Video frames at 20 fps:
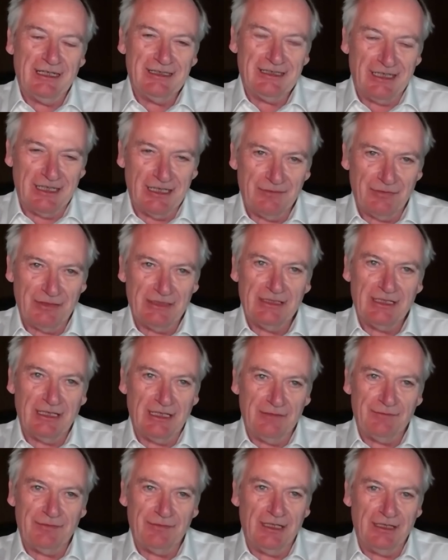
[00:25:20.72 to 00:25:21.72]
I've
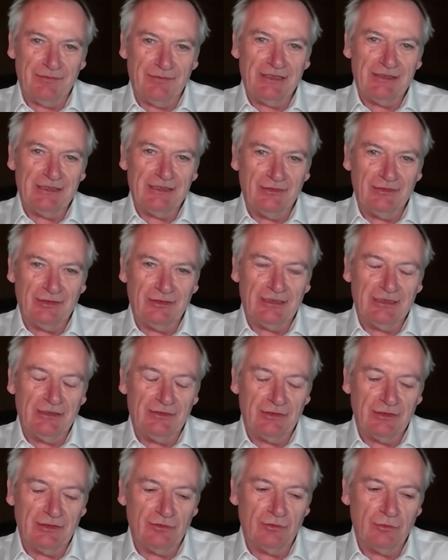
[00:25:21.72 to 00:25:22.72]
had these
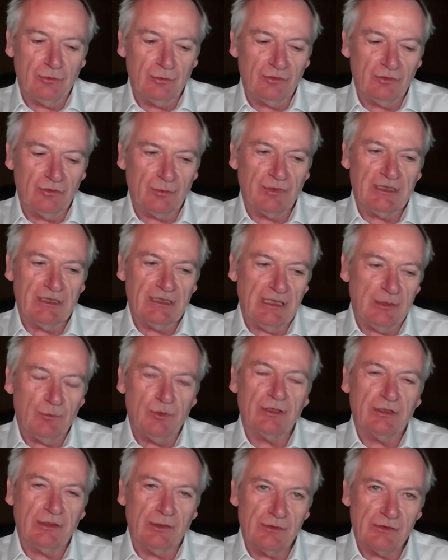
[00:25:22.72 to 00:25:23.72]
issues. And when the
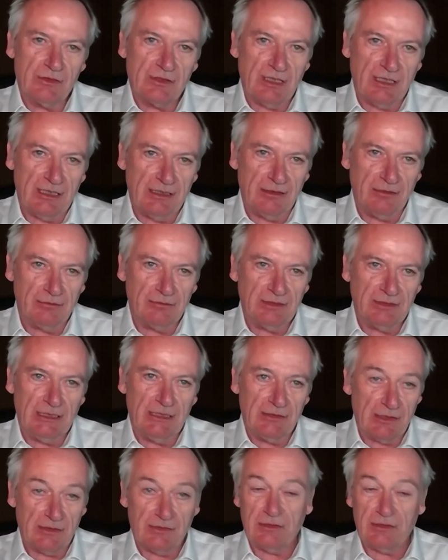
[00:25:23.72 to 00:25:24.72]
network goes down, and
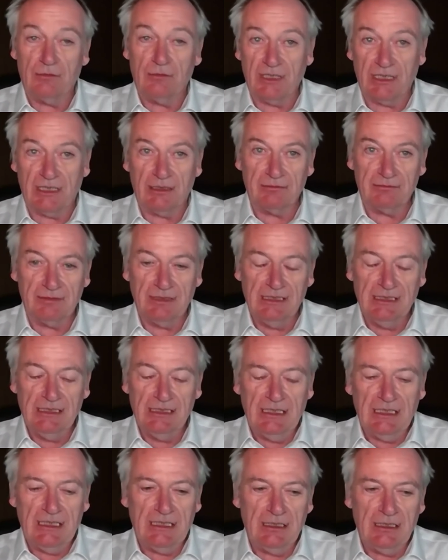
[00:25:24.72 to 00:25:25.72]
it does go down,
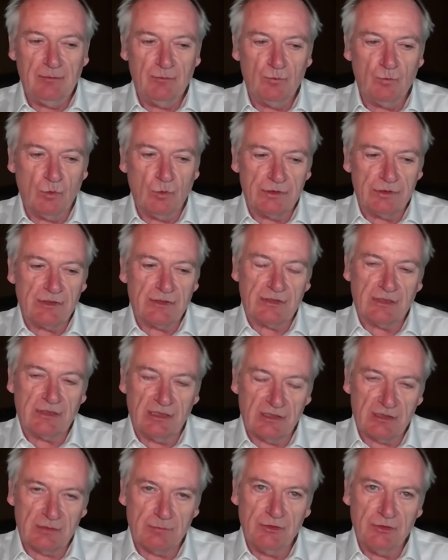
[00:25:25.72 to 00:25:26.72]
what does the
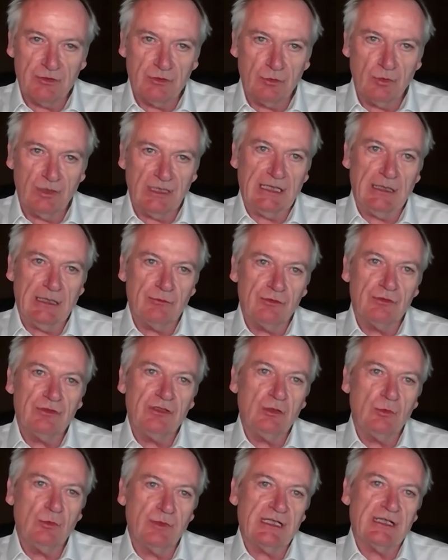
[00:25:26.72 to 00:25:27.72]
customer do and how do you
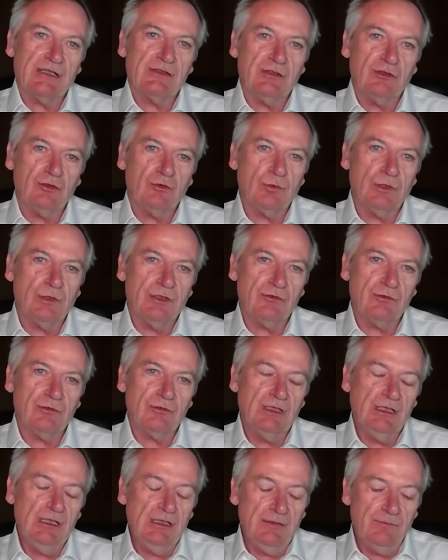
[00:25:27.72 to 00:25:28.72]
deal with that situation?
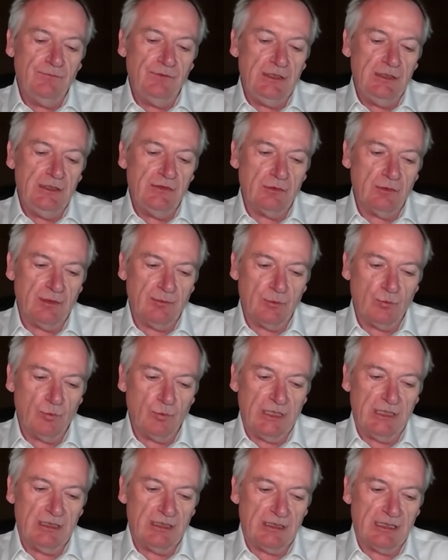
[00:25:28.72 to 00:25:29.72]
Visa
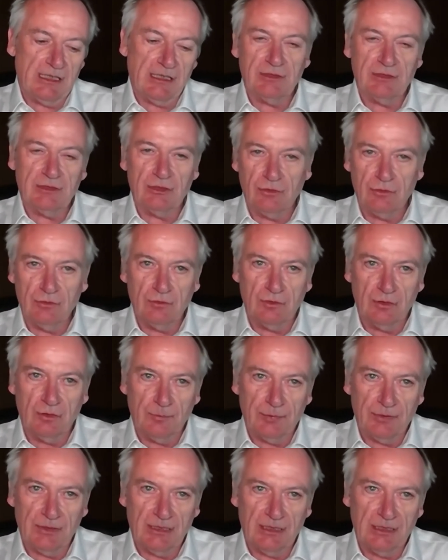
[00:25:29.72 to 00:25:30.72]
went down in Europe
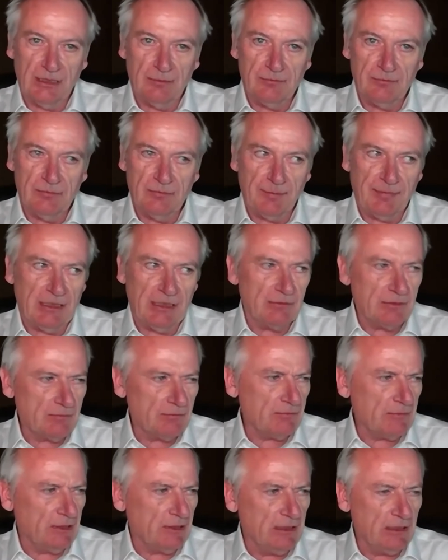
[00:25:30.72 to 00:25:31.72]
about
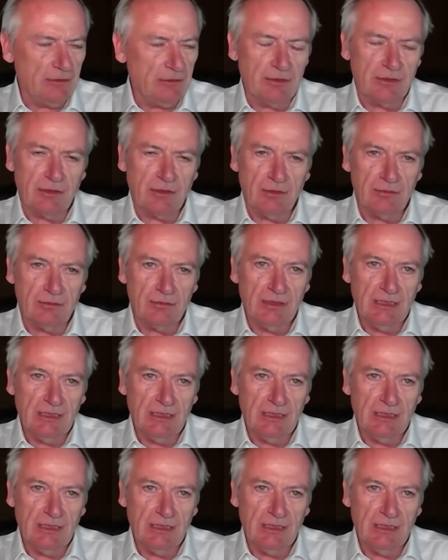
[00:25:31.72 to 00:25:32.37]
a year ago